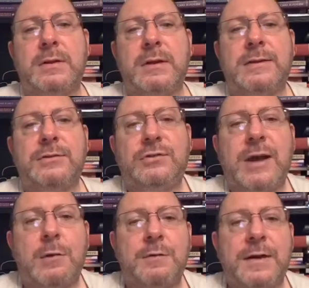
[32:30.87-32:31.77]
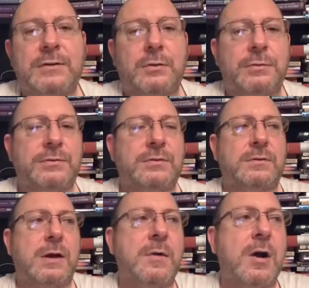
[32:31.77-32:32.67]
and to chat with adults.
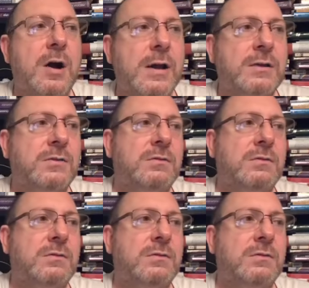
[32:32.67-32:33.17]
I, I